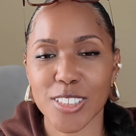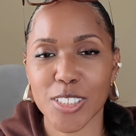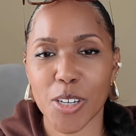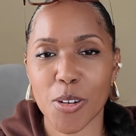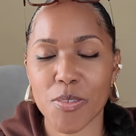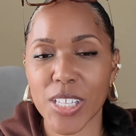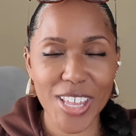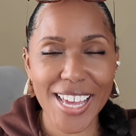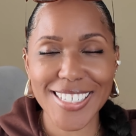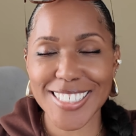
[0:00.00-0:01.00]
So if
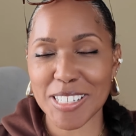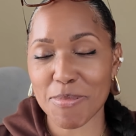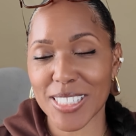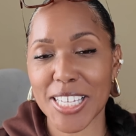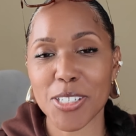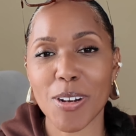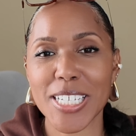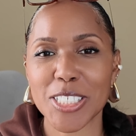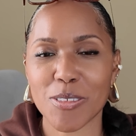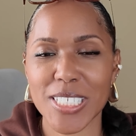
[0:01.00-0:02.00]
that is something that you are
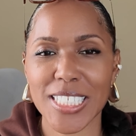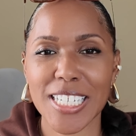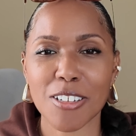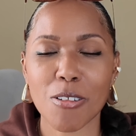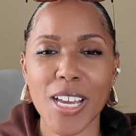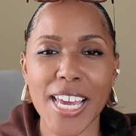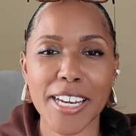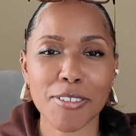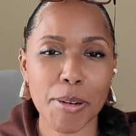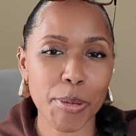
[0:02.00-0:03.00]
interested in, go ahead
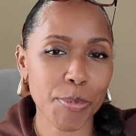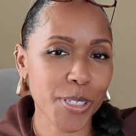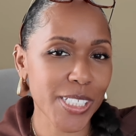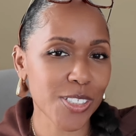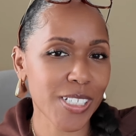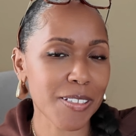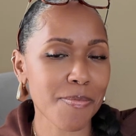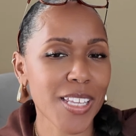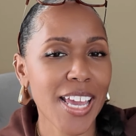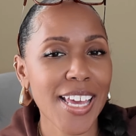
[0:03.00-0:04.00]
and grab a pretty drink.
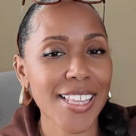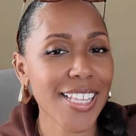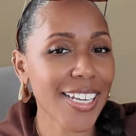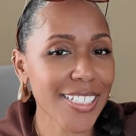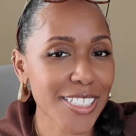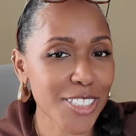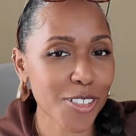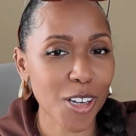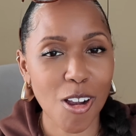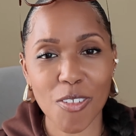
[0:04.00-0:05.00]
That is
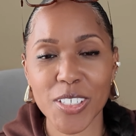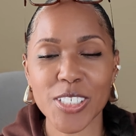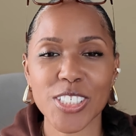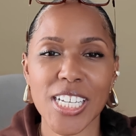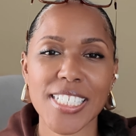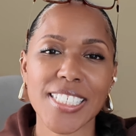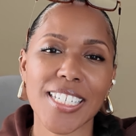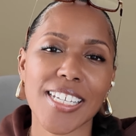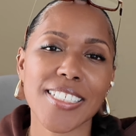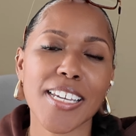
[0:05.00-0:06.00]
your coffee, your chai tea
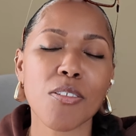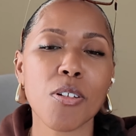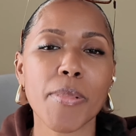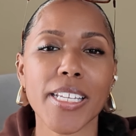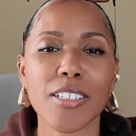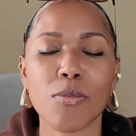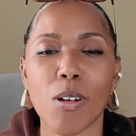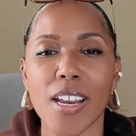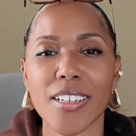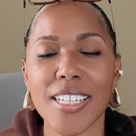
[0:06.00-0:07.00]
latte, or a bottle of
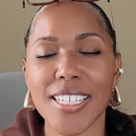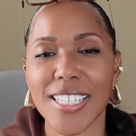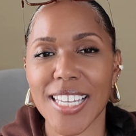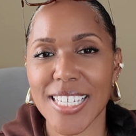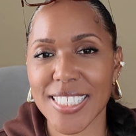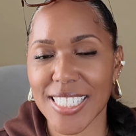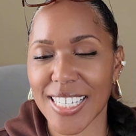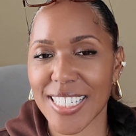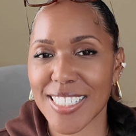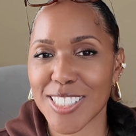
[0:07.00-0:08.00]
water, and let's
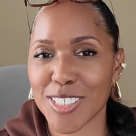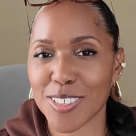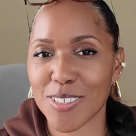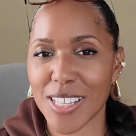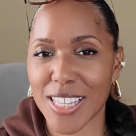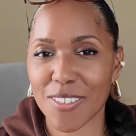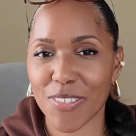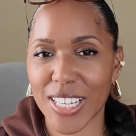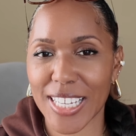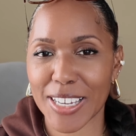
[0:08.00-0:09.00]
get into the
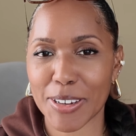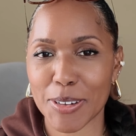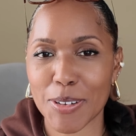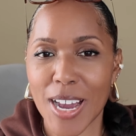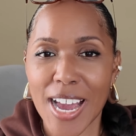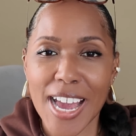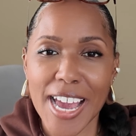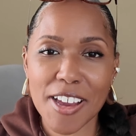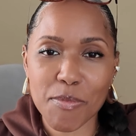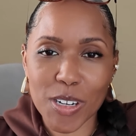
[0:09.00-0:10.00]
video.
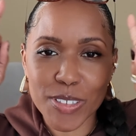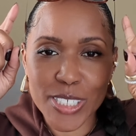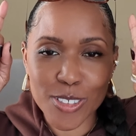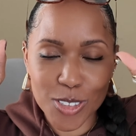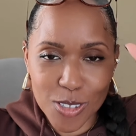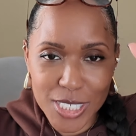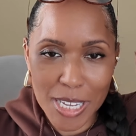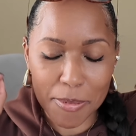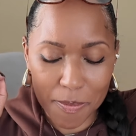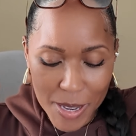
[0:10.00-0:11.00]
I have my readers on
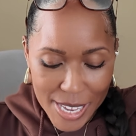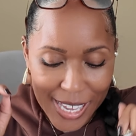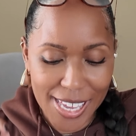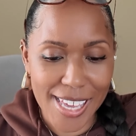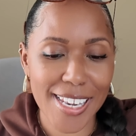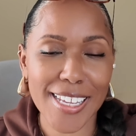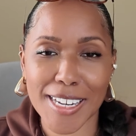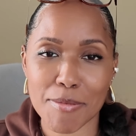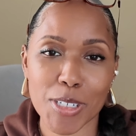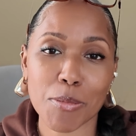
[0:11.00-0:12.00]
top of my head, and
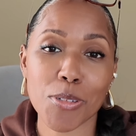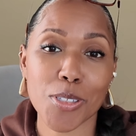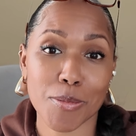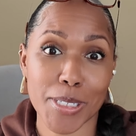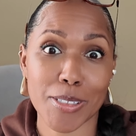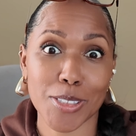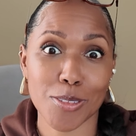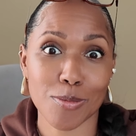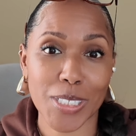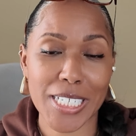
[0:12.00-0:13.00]
I'm gonna pull them down
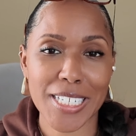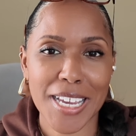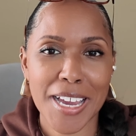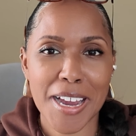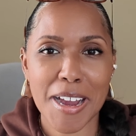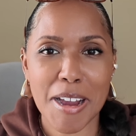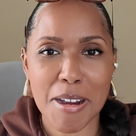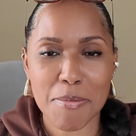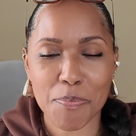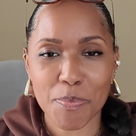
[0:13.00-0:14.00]
to read.
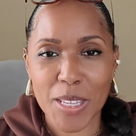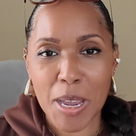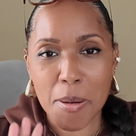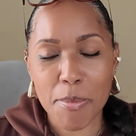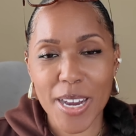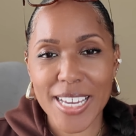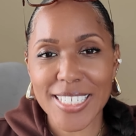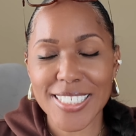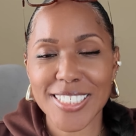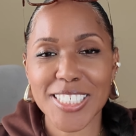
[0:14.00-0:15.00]

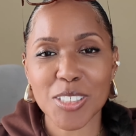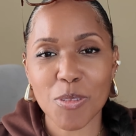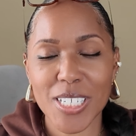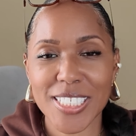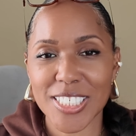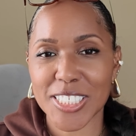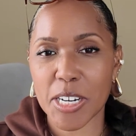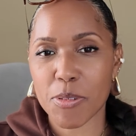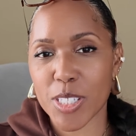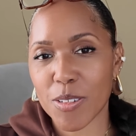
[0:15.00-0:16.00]
But just wanted to
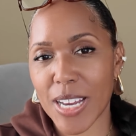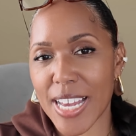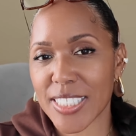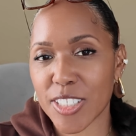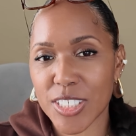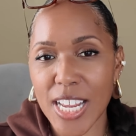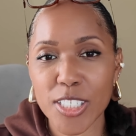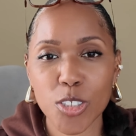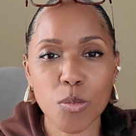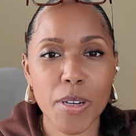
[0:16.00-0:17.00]
share with you guys, there's not
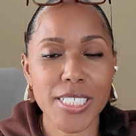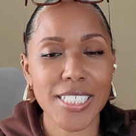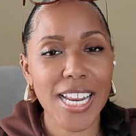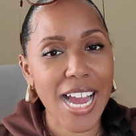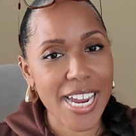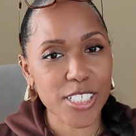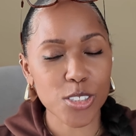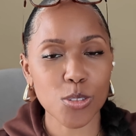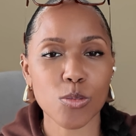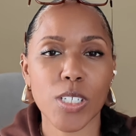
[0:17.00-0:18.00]
too much that I
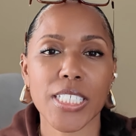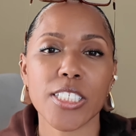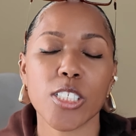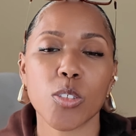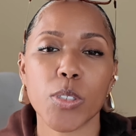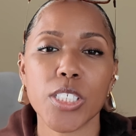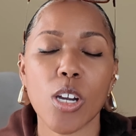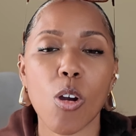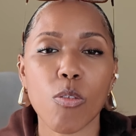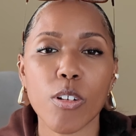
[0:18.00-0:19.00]
do really to switch
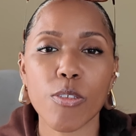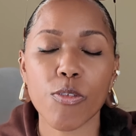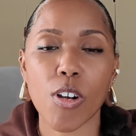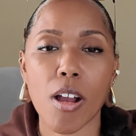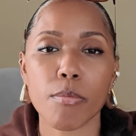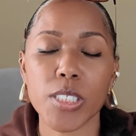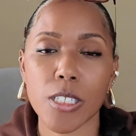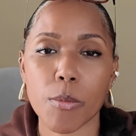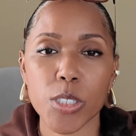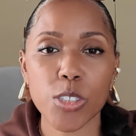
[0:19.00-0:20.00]
over from
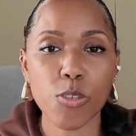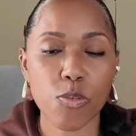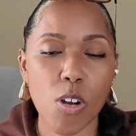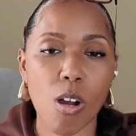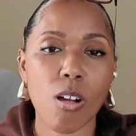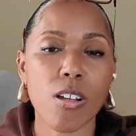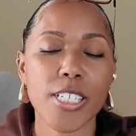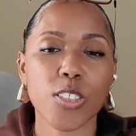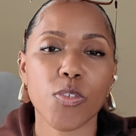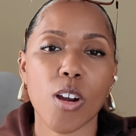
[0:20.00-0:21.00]
summer to fall
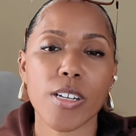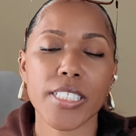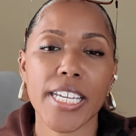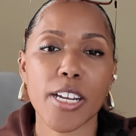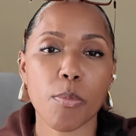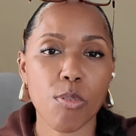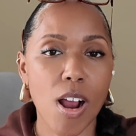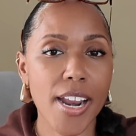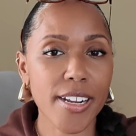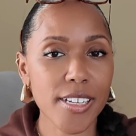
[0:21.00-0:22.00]
as far as hair
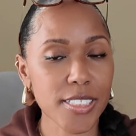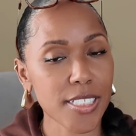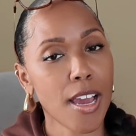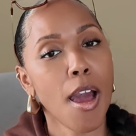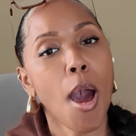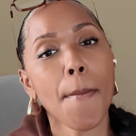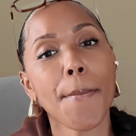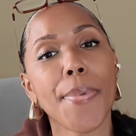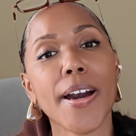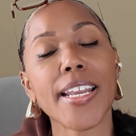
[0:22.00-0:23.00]
products.
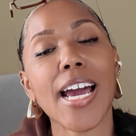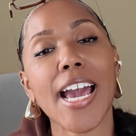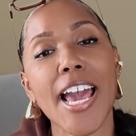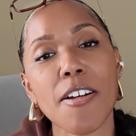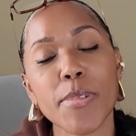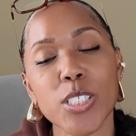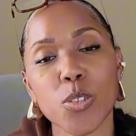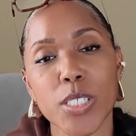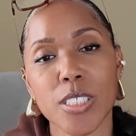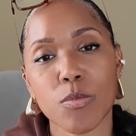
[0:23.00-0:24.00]
But I have been
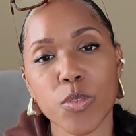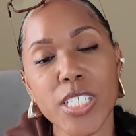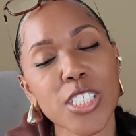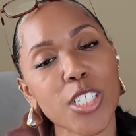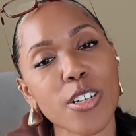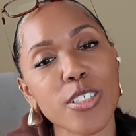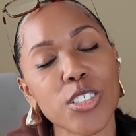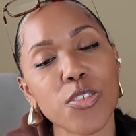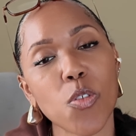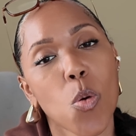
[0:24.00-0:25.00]
doing some
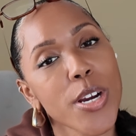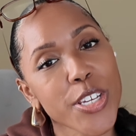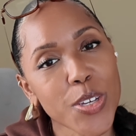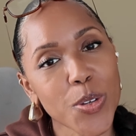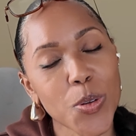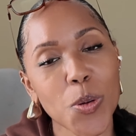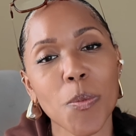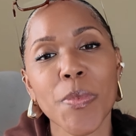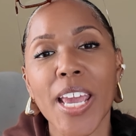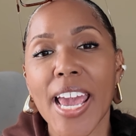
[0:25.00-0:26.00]
research for
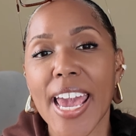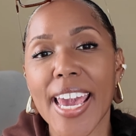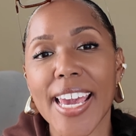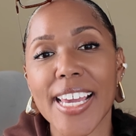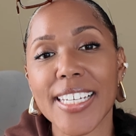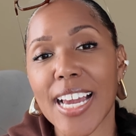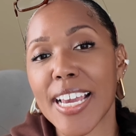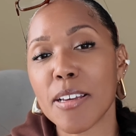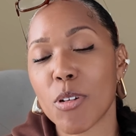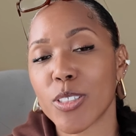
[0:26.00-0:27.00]
you, and I
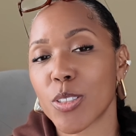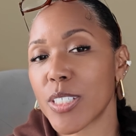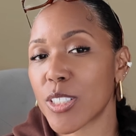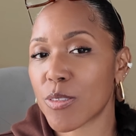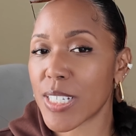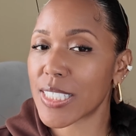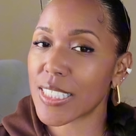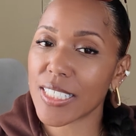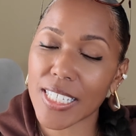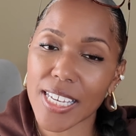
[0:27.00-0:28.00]
am also
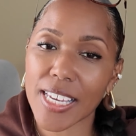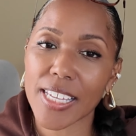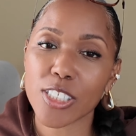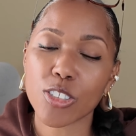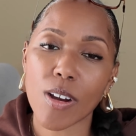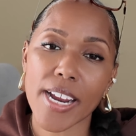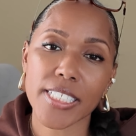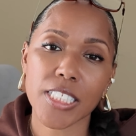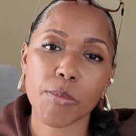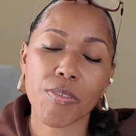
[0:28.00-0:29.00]
interested in trying
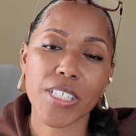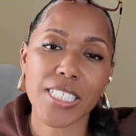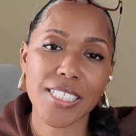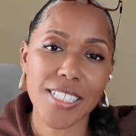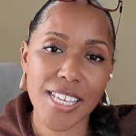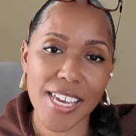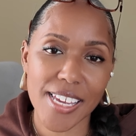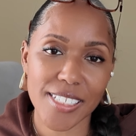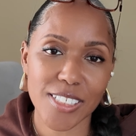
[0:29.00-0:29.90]
some of these things.